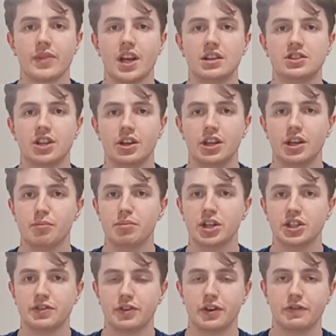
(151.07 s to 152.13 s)
So you can
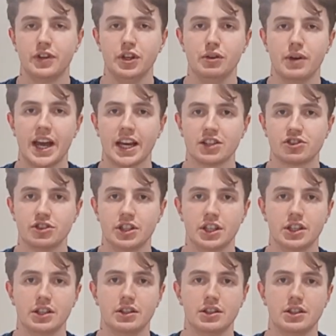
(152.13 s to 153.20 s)
push for a few
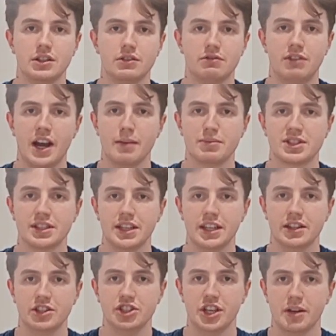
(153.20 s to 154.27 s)
extra reps in
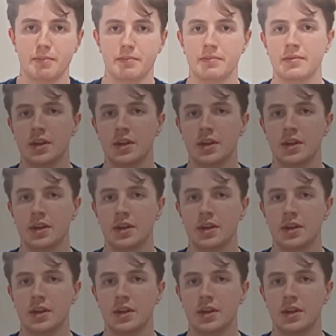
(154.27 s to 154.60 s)
the gym.